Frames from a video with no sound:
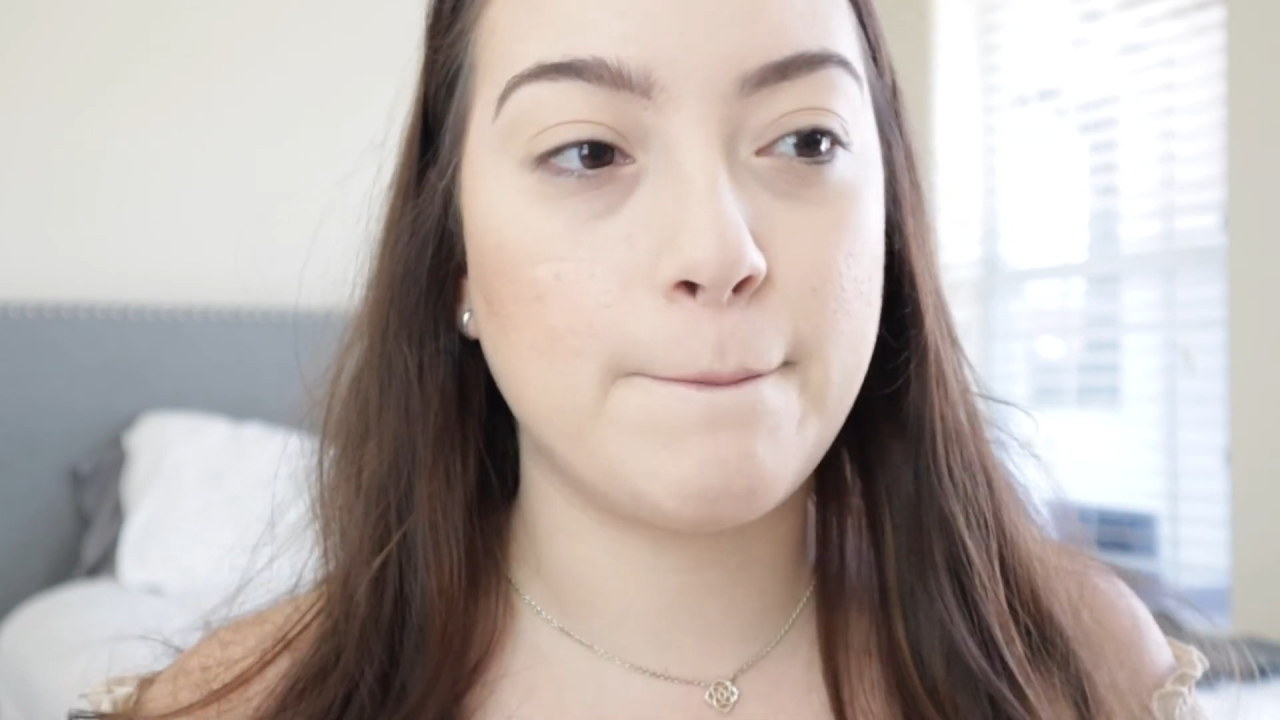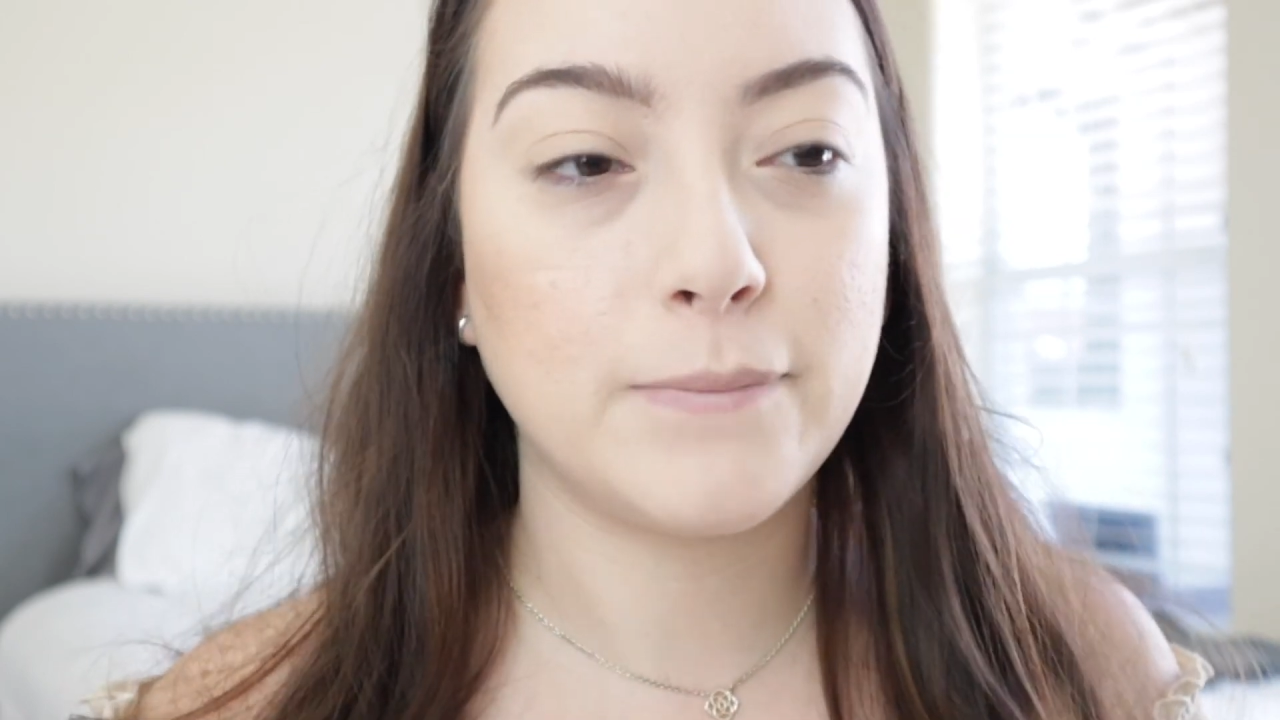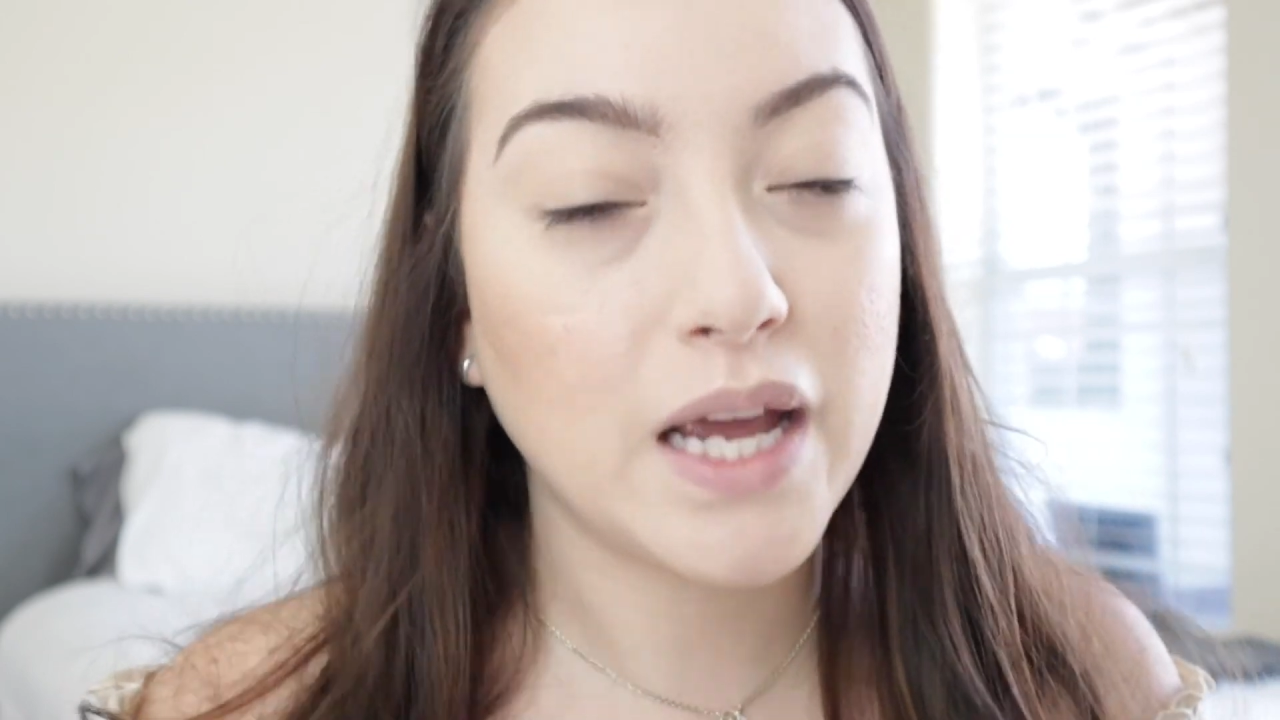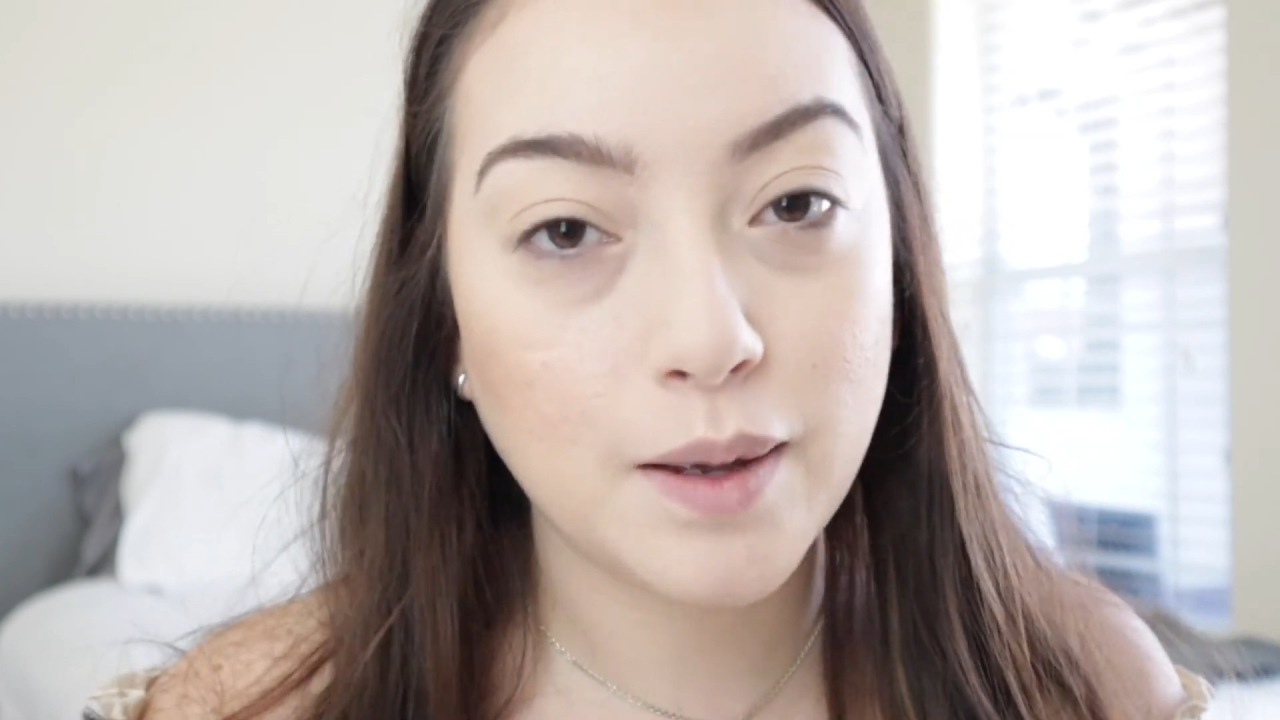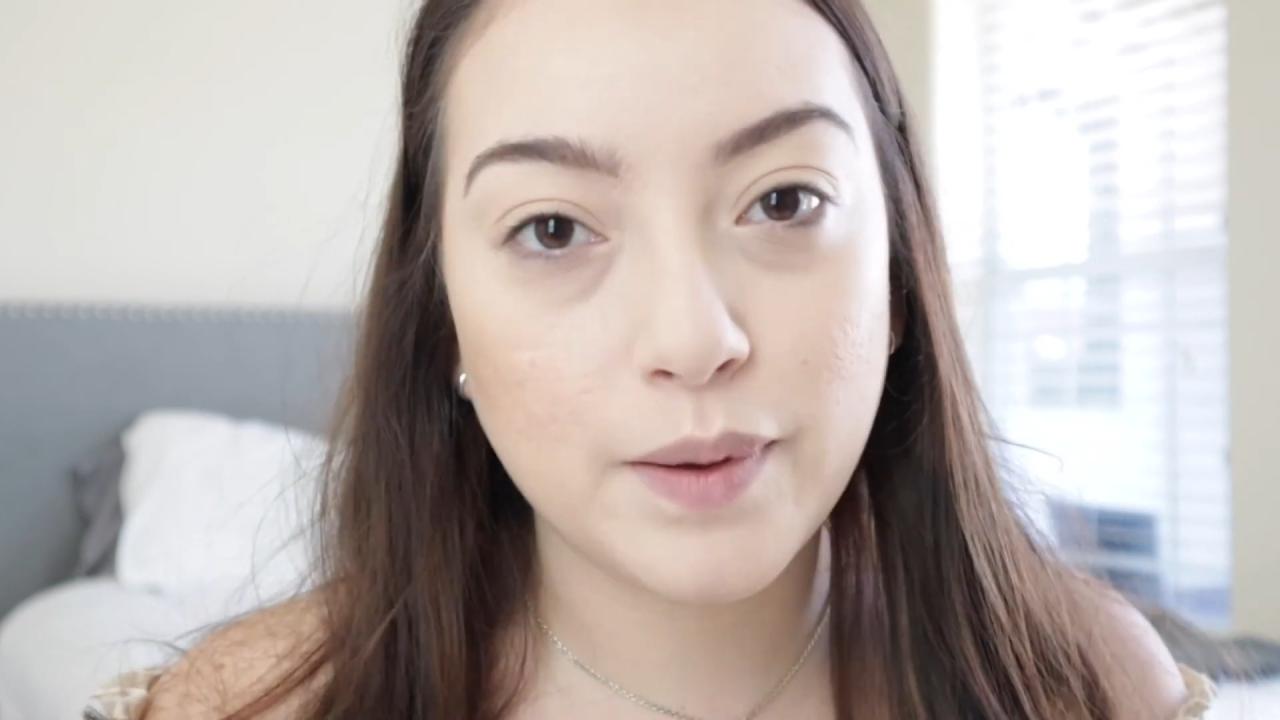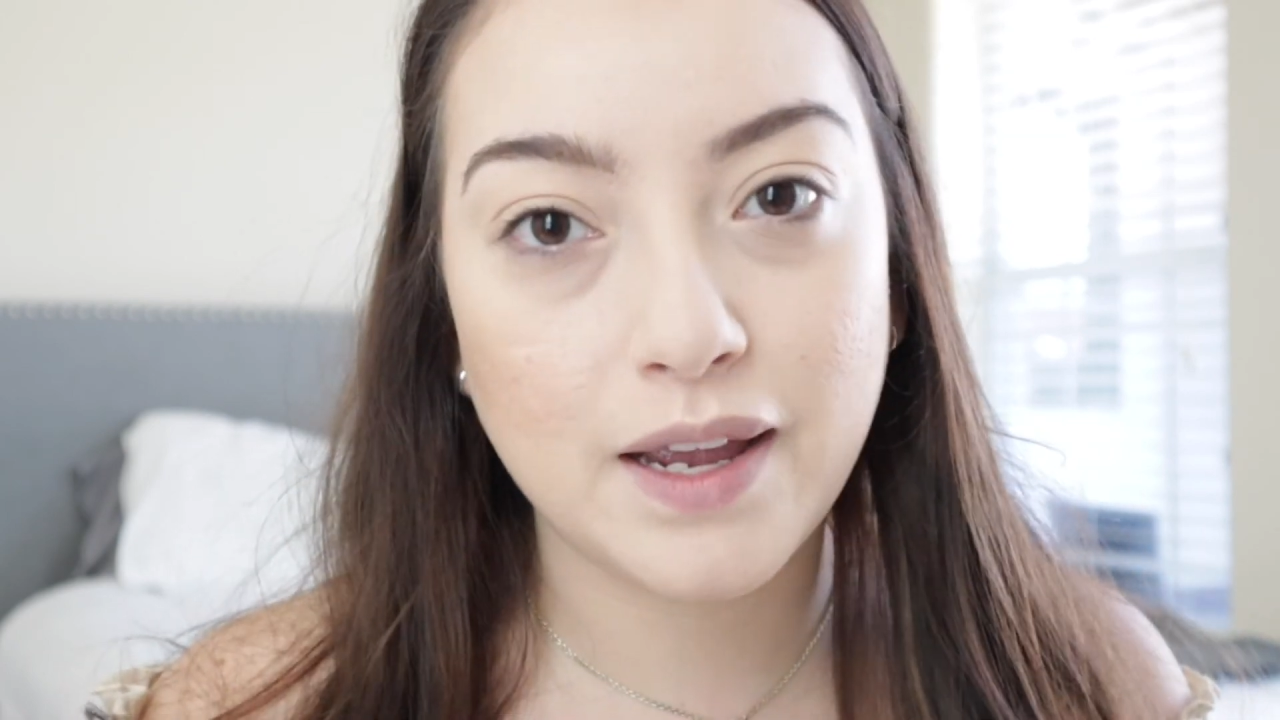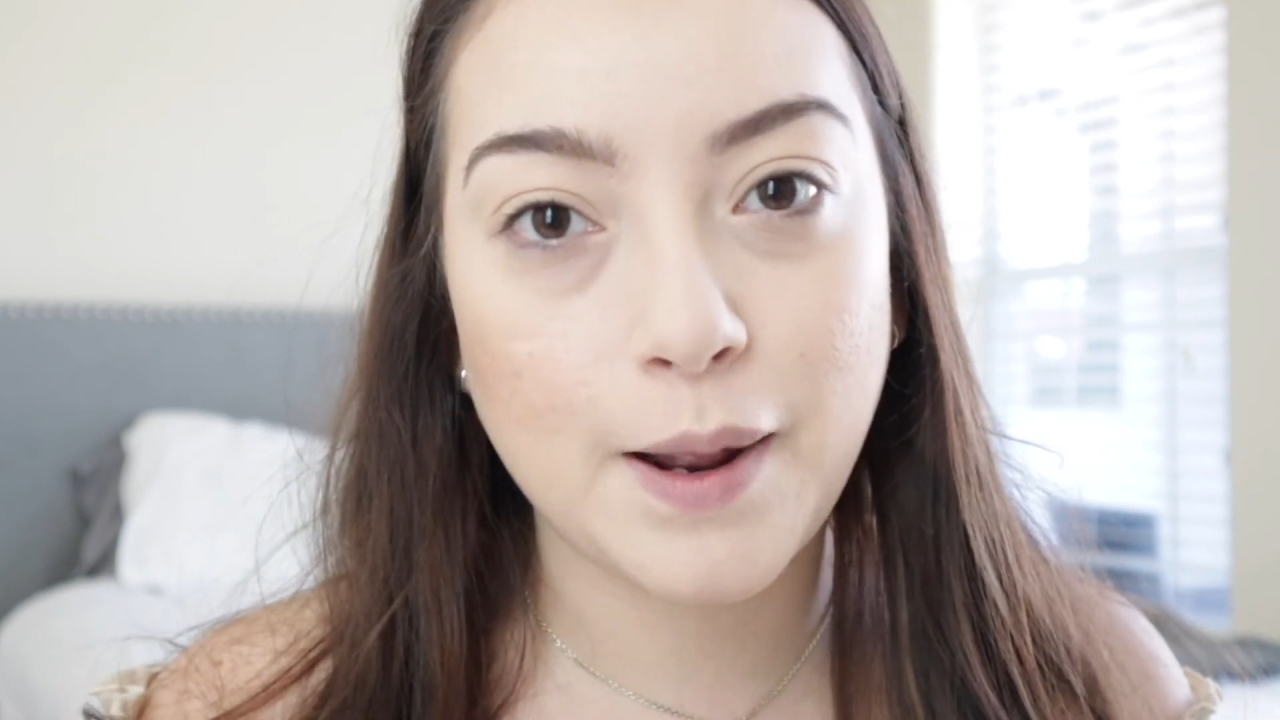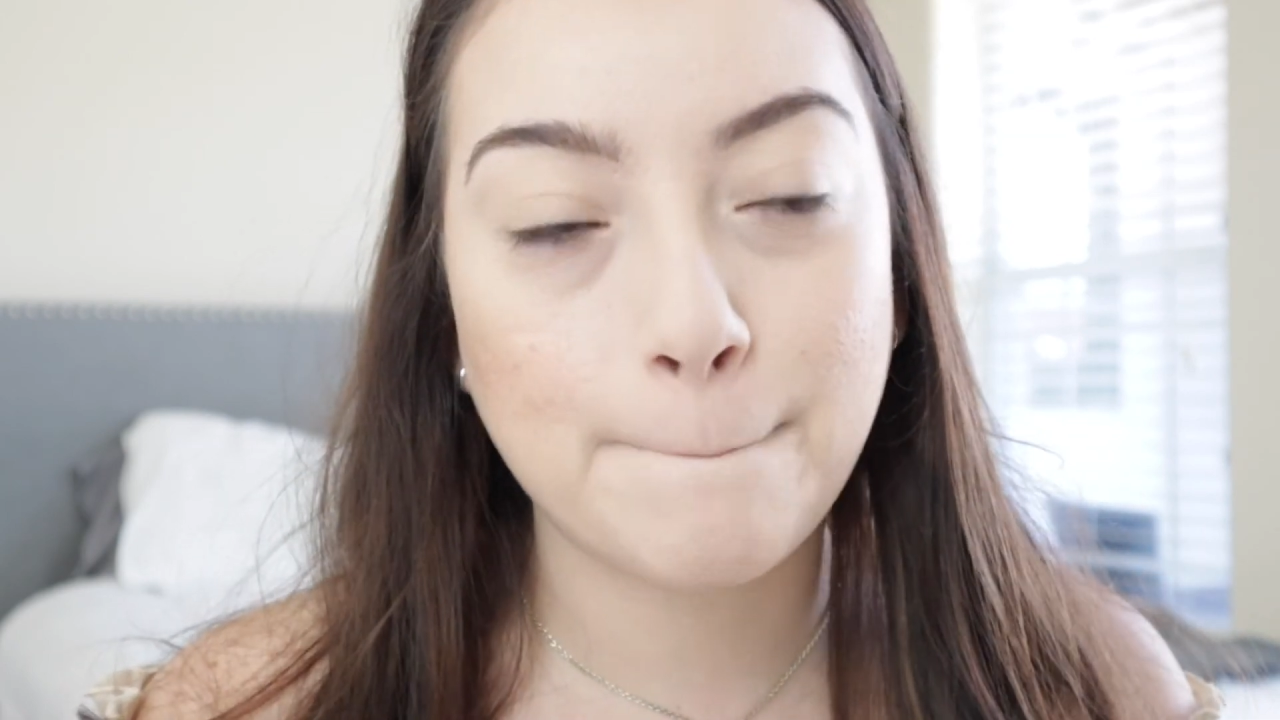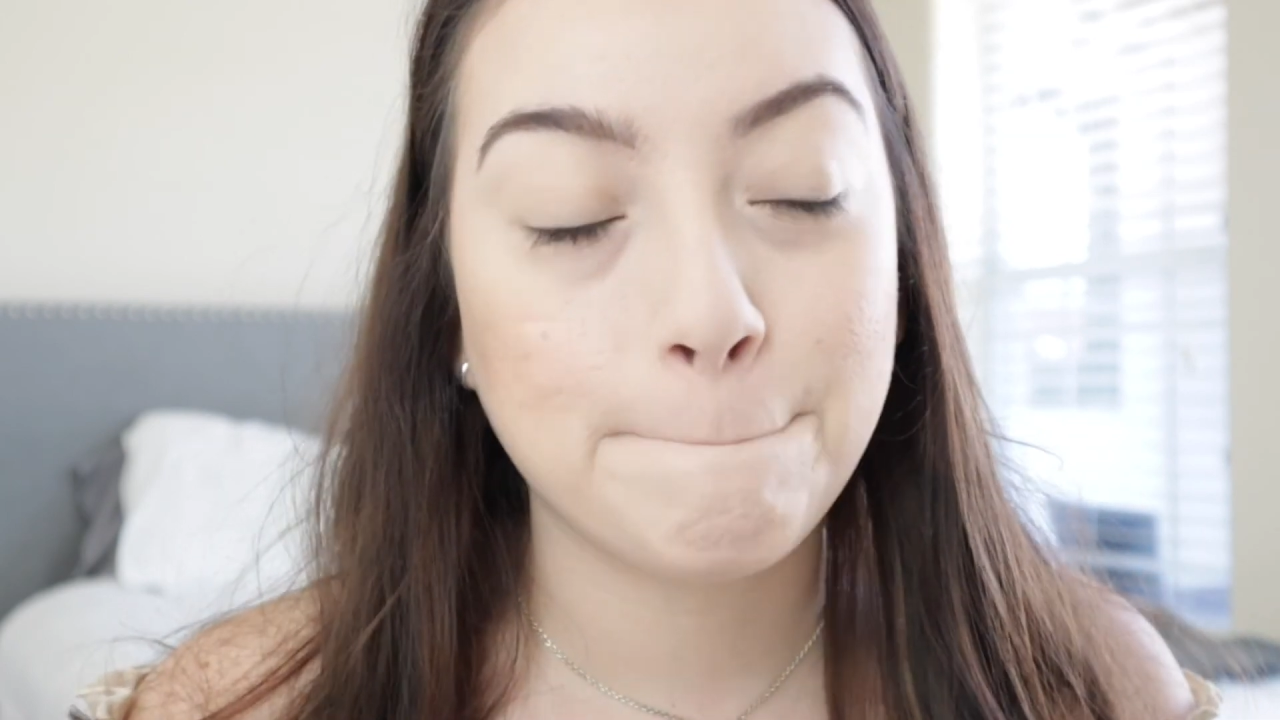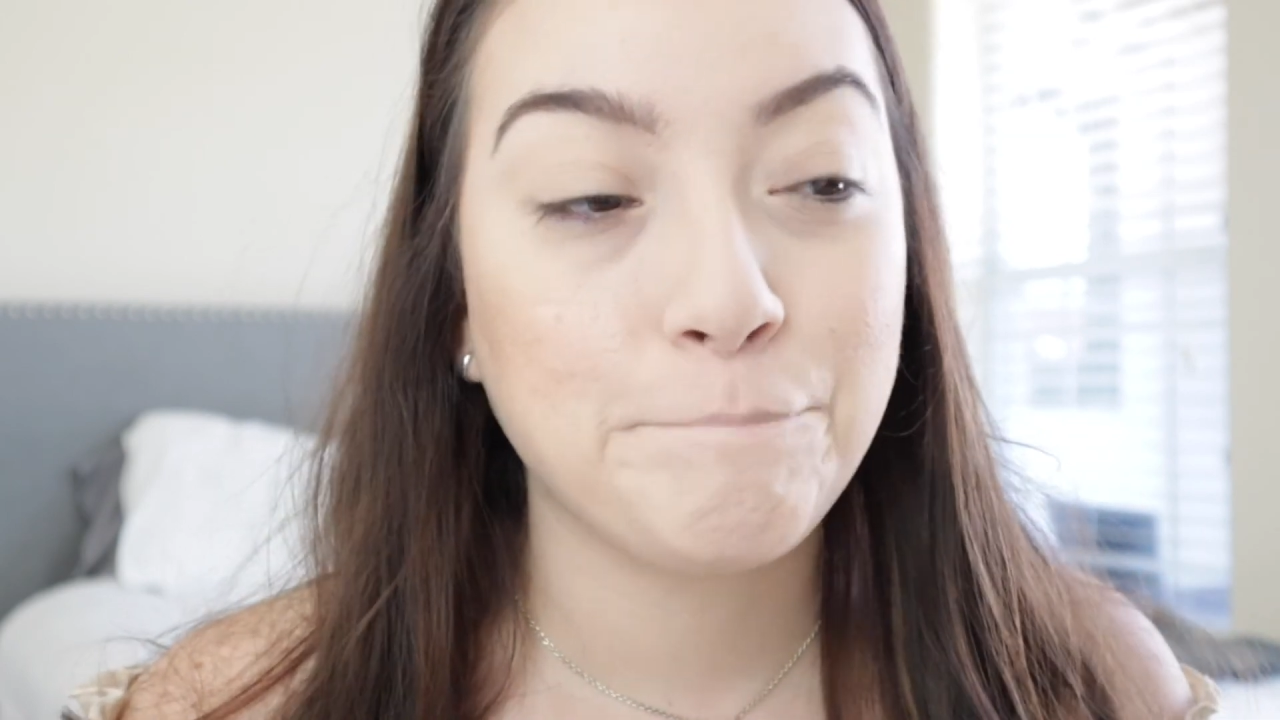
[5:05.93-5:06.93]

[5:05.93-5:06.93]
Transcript: maybe